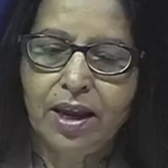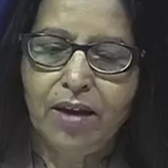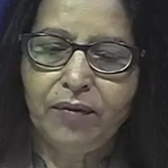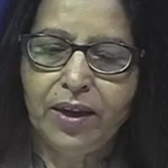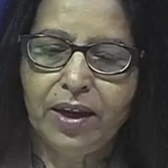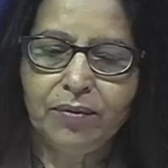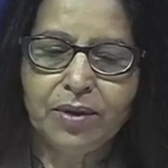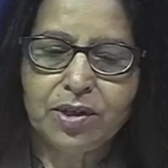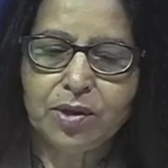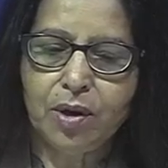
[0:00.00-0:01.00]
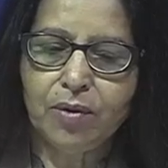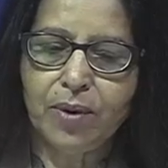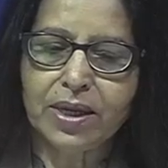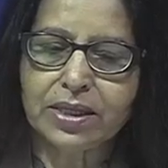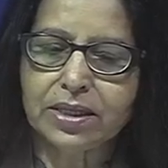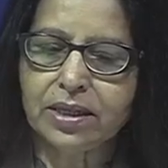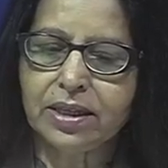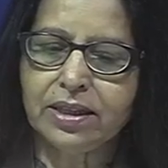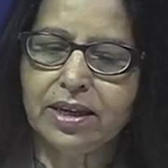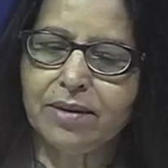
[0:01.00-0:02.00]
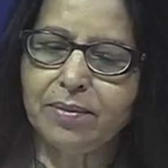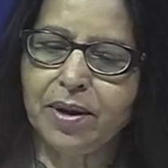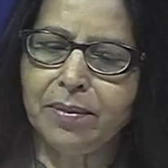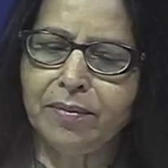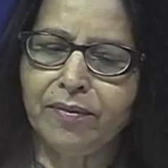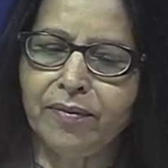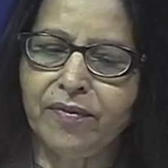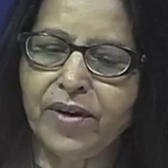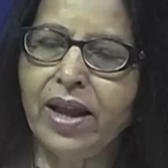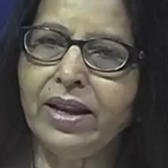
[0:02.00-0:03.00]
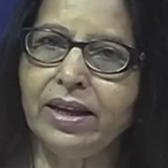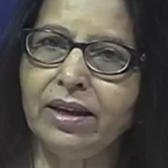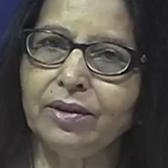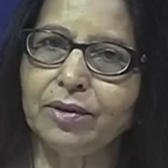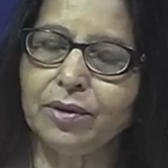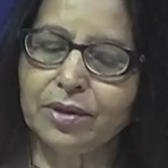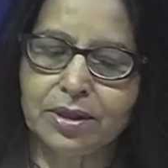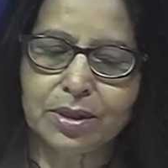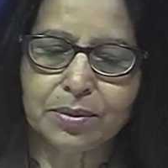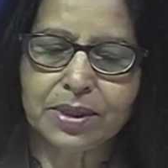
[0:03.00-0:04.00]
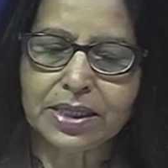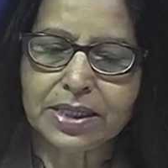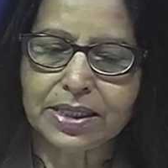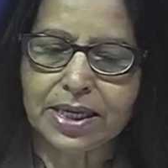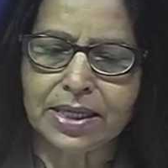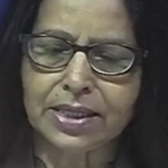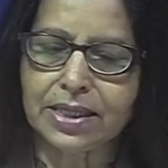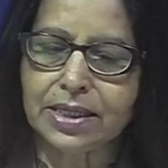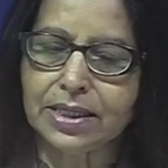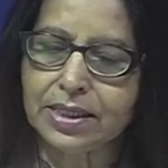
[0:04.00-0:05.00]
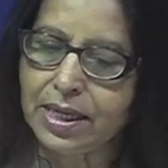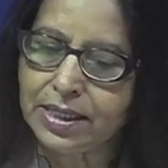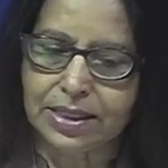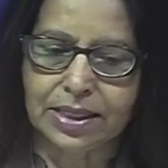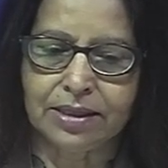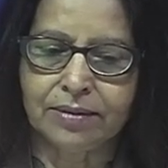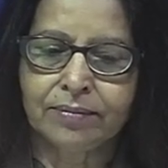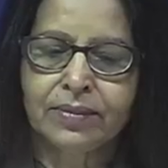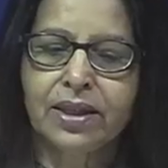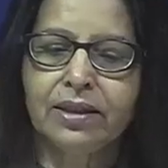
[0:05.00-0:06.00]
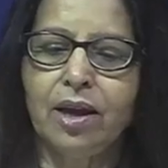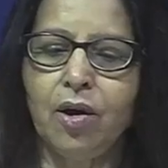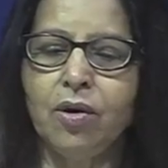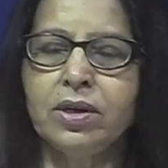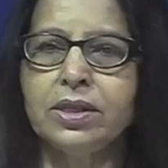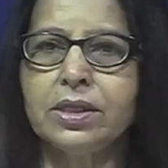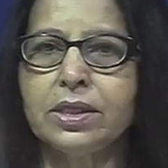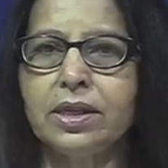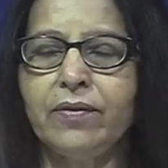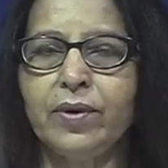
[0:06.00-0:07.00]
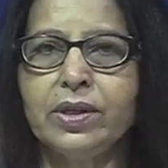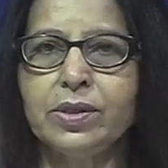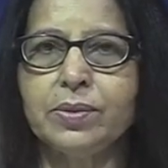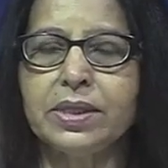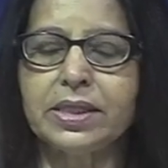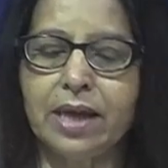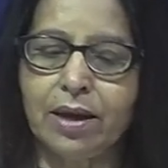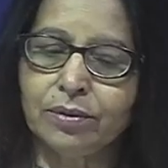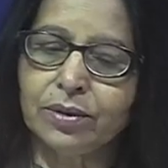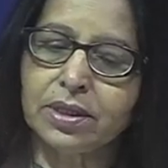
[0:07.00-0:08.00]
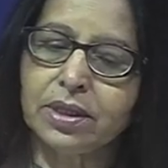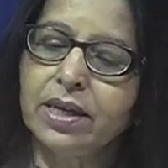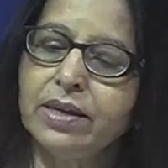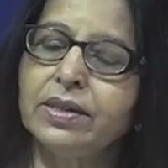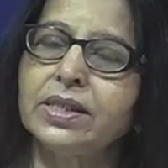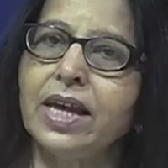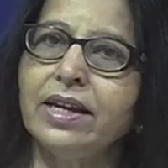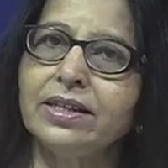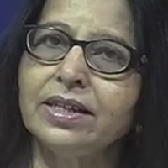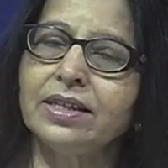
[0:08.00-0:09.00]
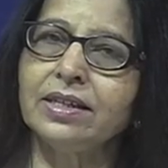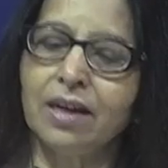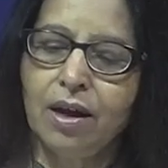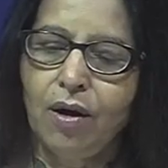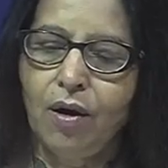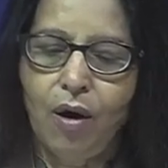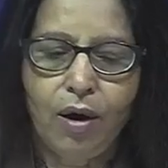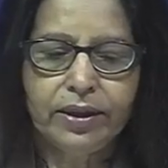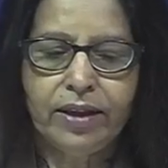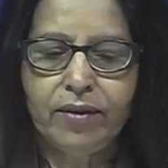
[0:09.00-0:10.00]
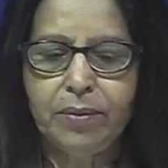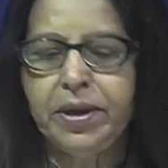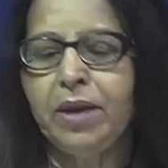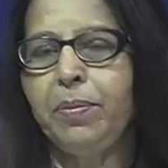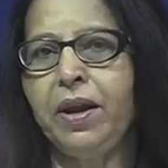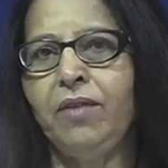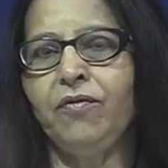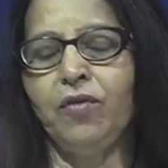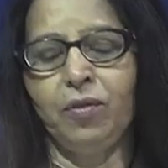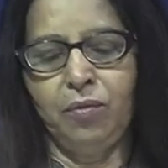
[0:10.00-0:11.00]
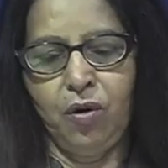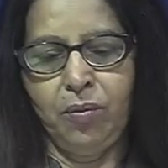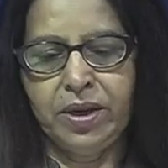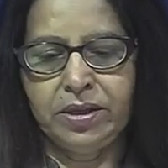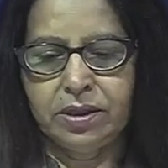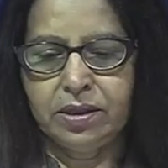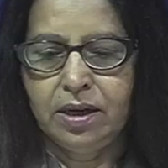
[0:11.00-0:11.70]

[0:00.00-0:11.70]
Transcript: If they give the talk while stuck in that valley, the audience will sense it. Their words will sound recited, or there will be a painful moment